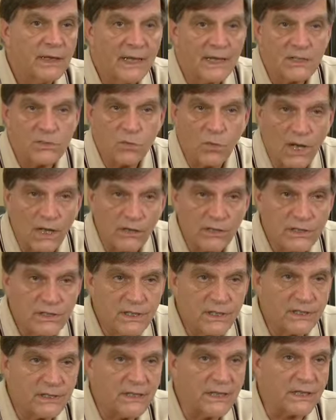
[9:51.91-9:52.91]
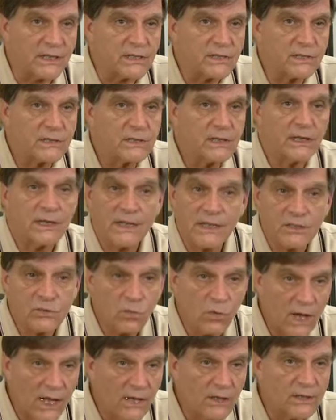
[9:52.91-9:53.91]
as well as the disc, as
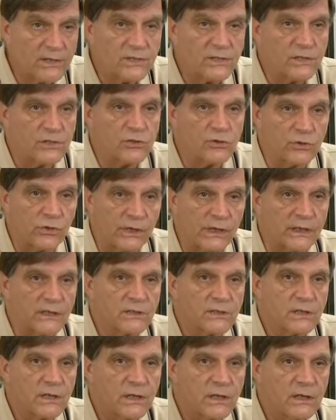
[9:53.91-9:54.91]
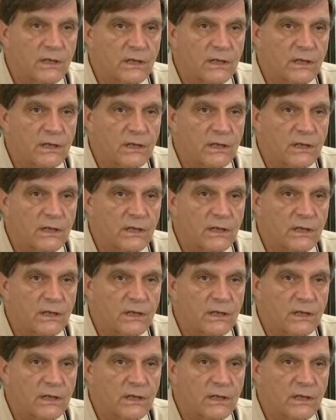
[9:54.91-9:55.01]
well as the joints.